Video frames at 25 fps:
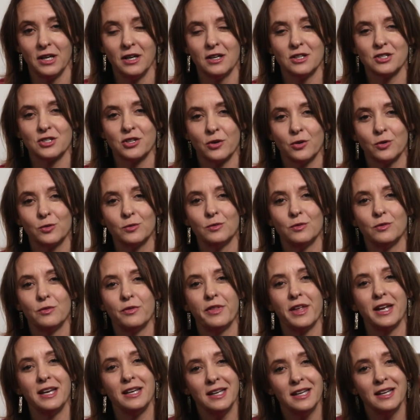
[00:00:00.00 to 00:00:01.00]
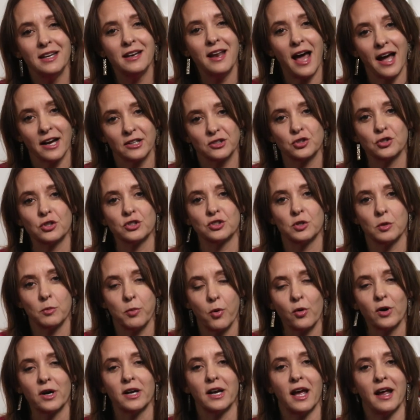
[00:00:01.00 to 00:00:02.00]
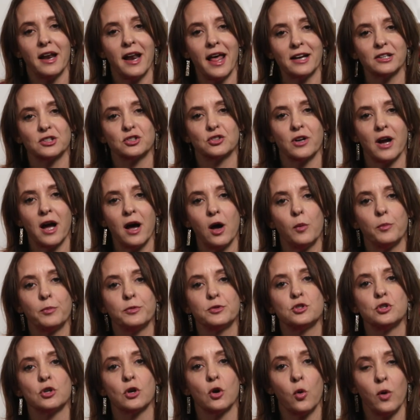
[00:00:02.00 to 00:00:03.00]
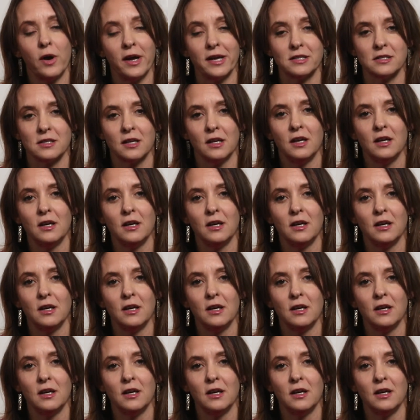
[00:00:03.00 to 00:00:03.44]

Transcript: So they need extra support and extra help to quit.